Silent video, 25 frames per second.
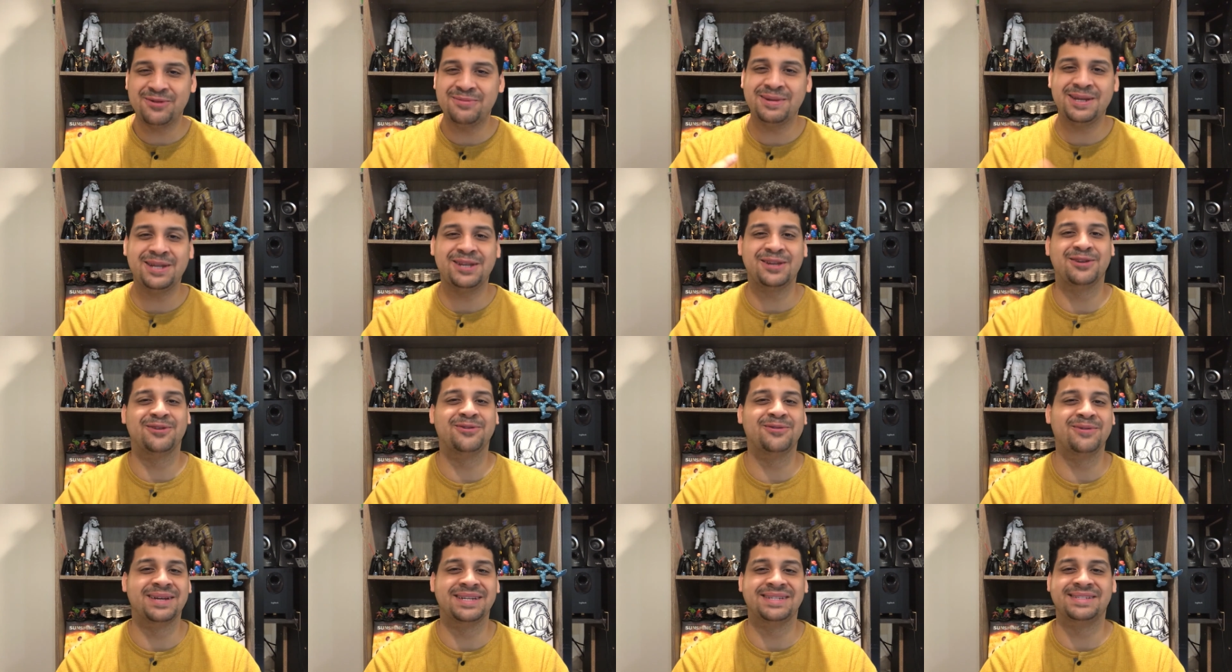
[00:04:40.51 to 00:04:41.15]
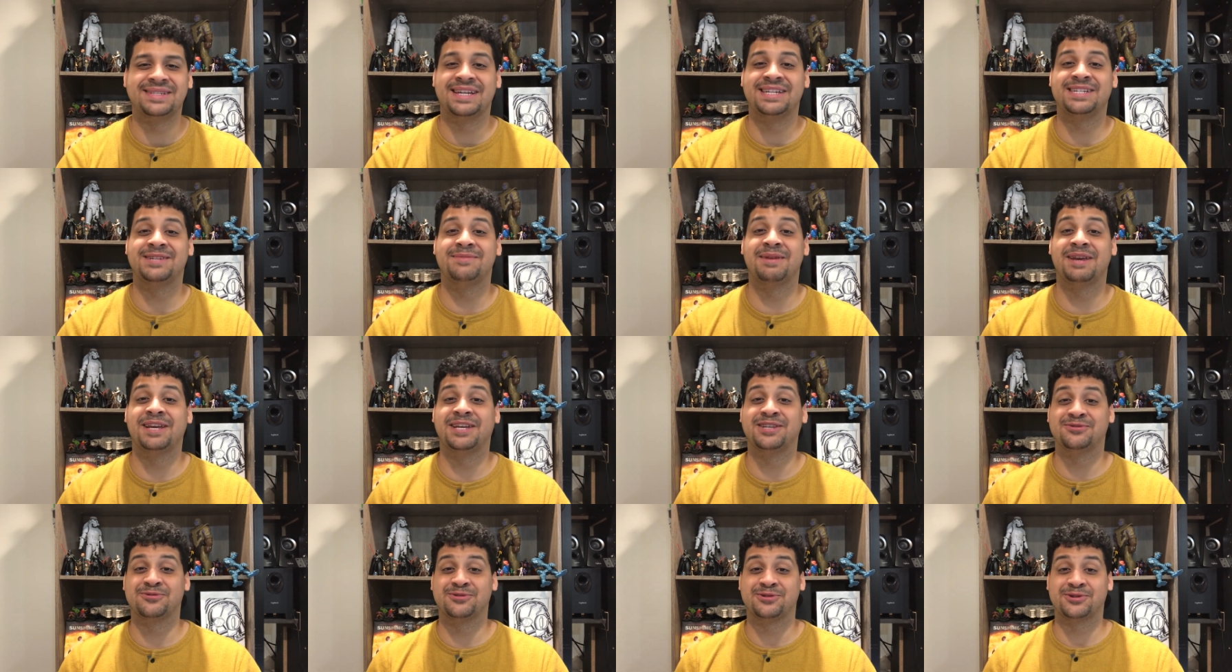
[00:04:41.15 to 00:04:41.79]
Dooby Doo is set to
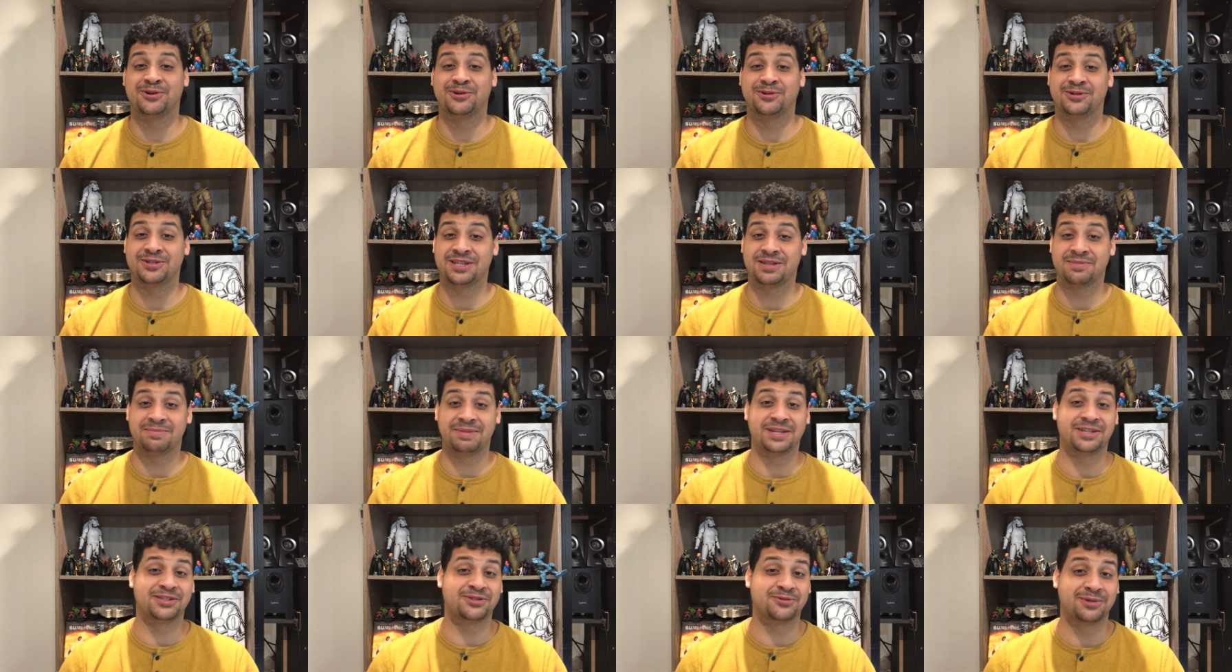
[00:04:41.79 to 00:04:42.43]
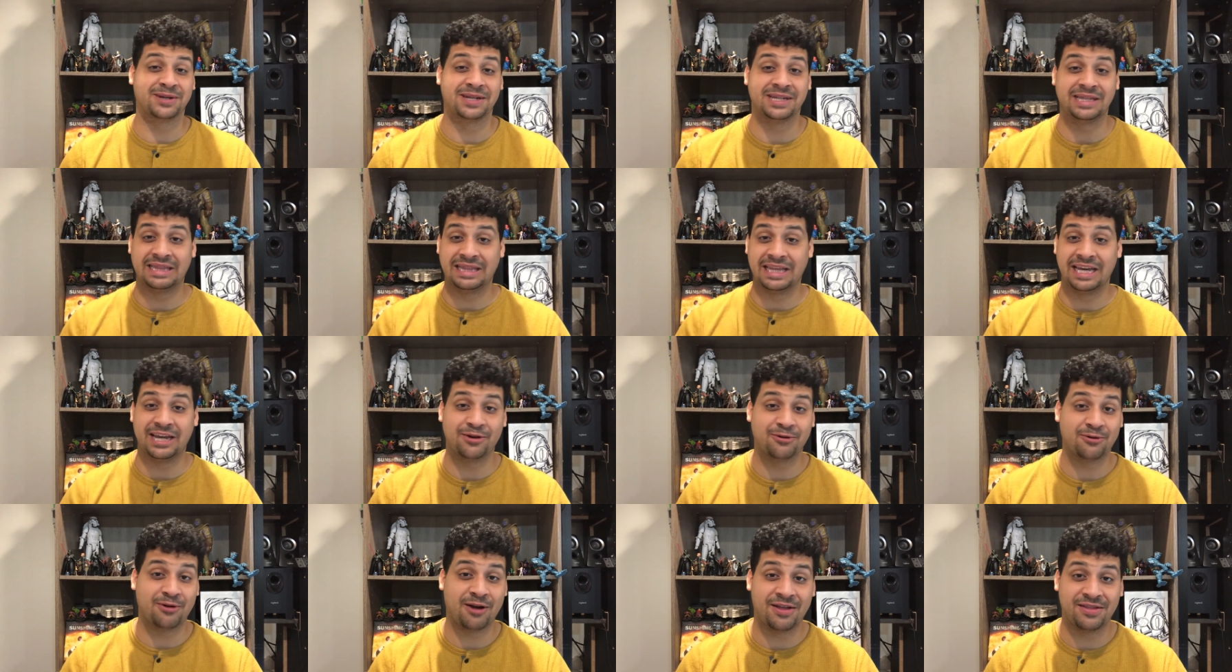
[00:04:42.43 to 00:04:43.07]
make his return to the big screen
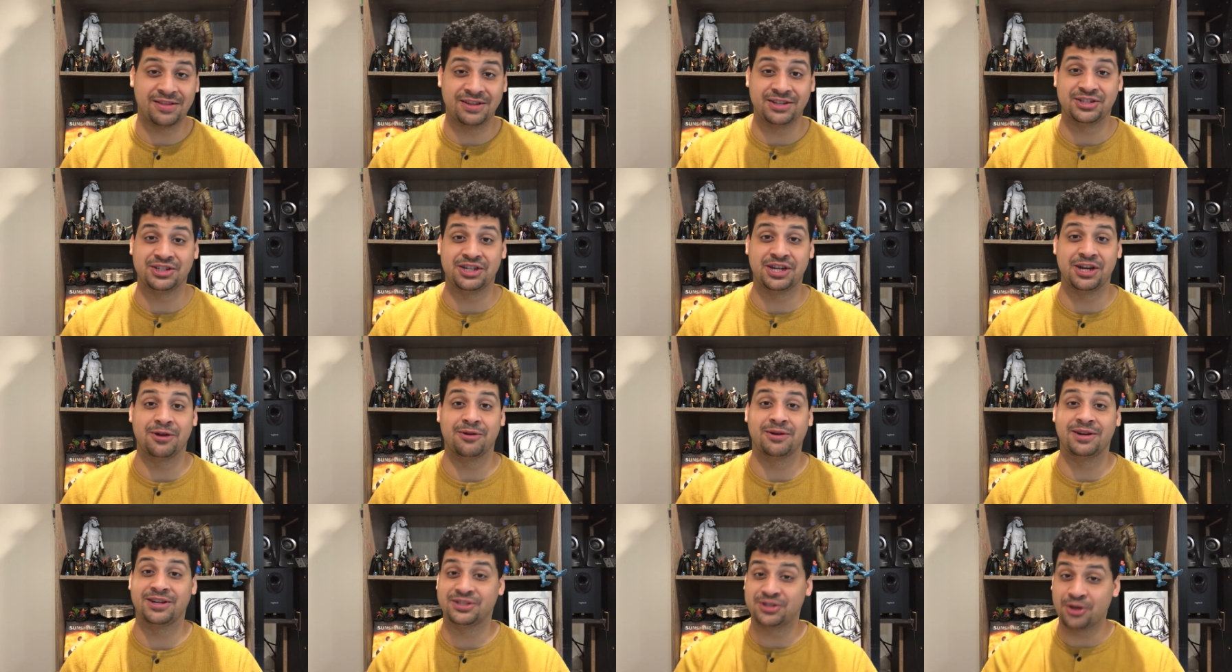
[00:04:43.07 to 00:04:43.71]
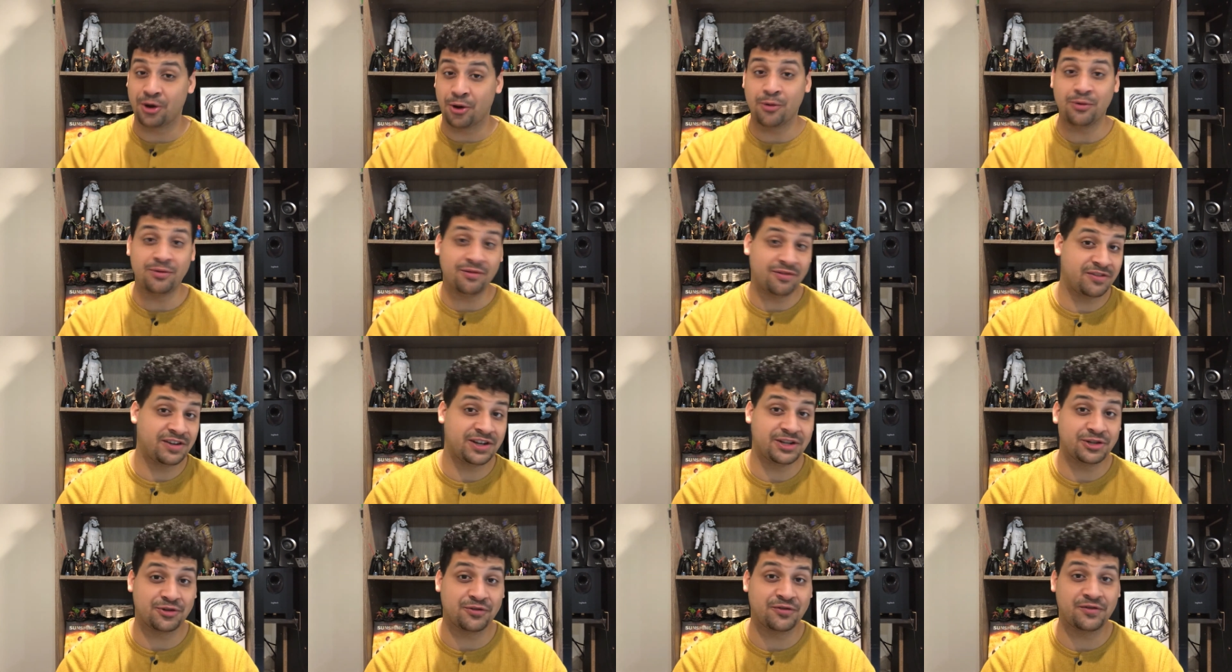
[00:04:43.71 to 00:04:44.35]
later on this year in his own
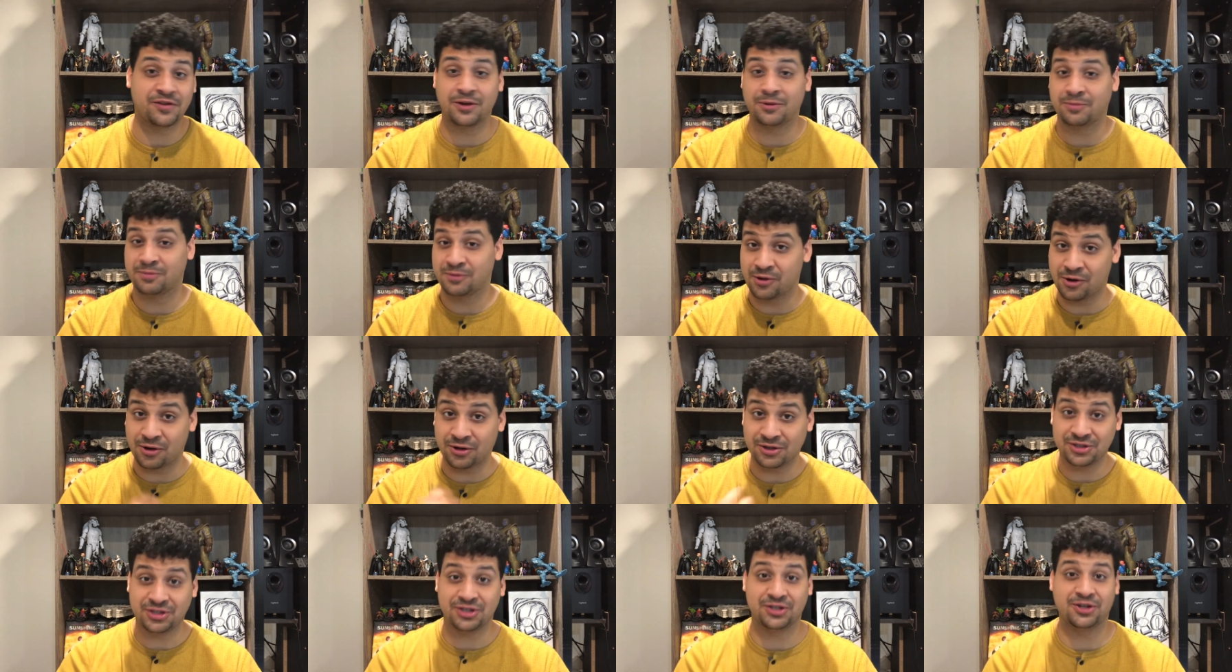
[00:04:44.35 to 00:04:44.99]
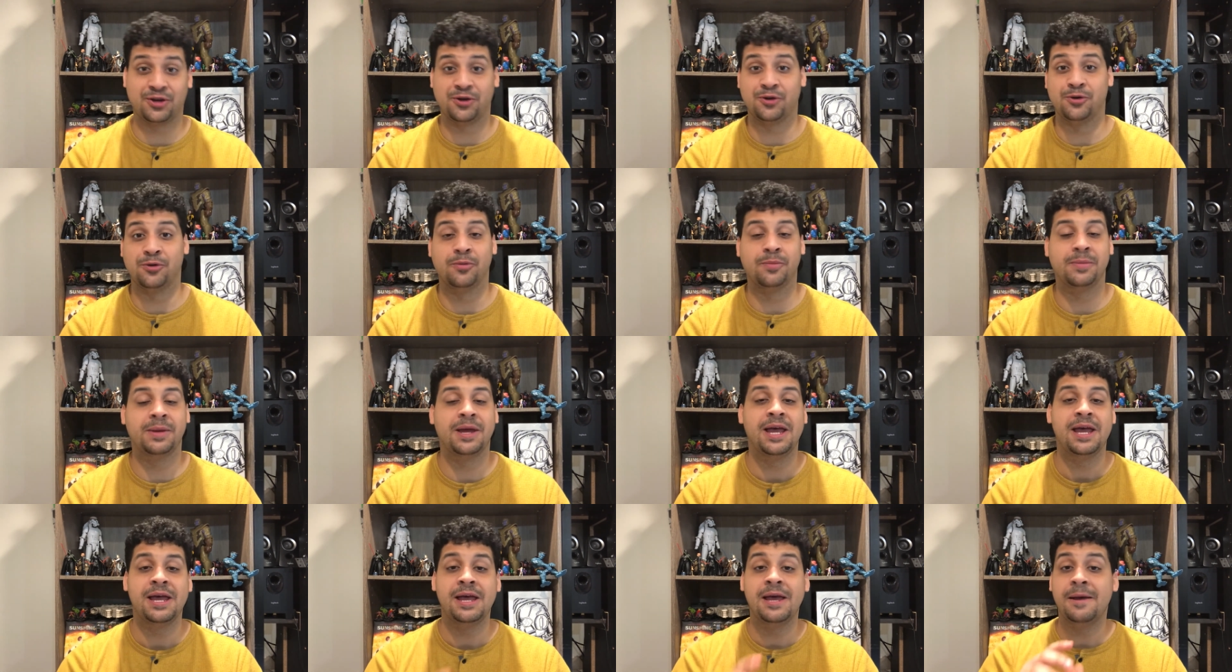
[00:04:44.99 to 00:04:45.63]
feature film called
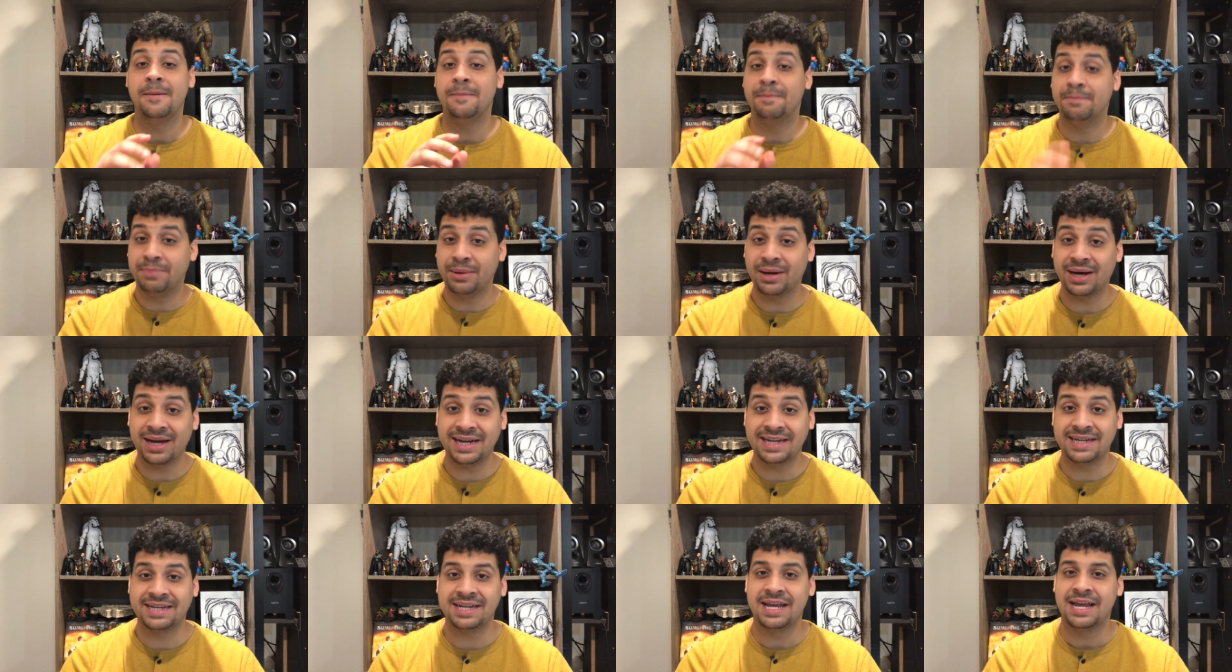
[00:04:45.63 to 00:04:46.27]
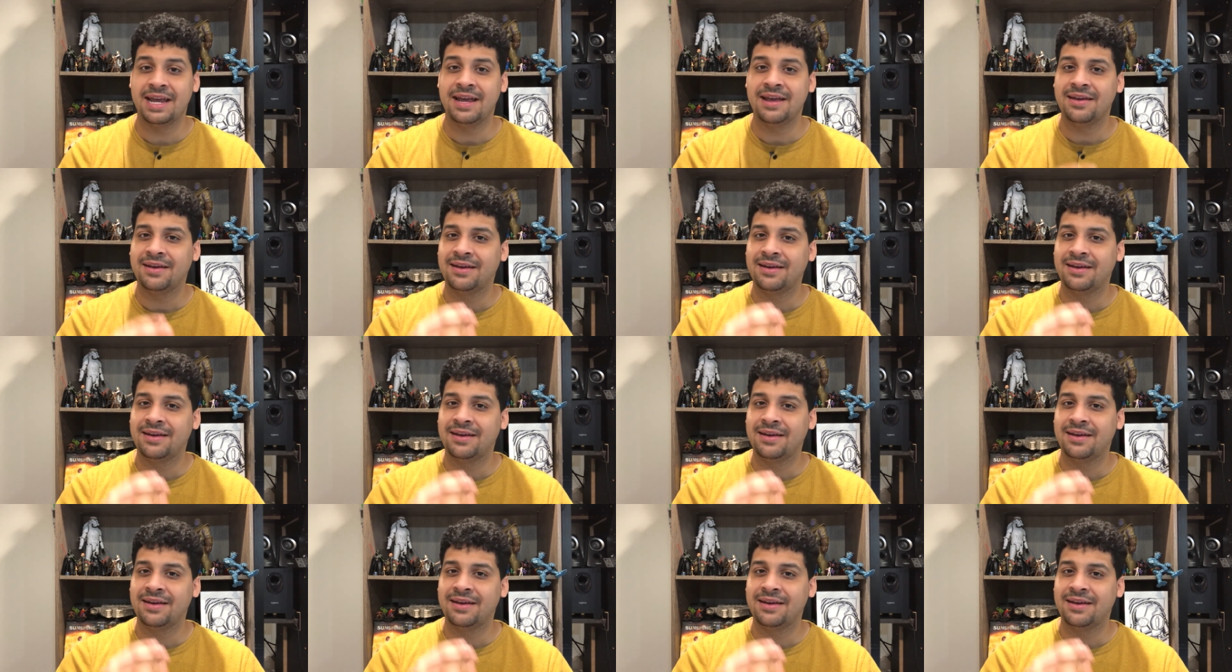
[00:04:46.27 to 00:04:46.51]
Scoob, but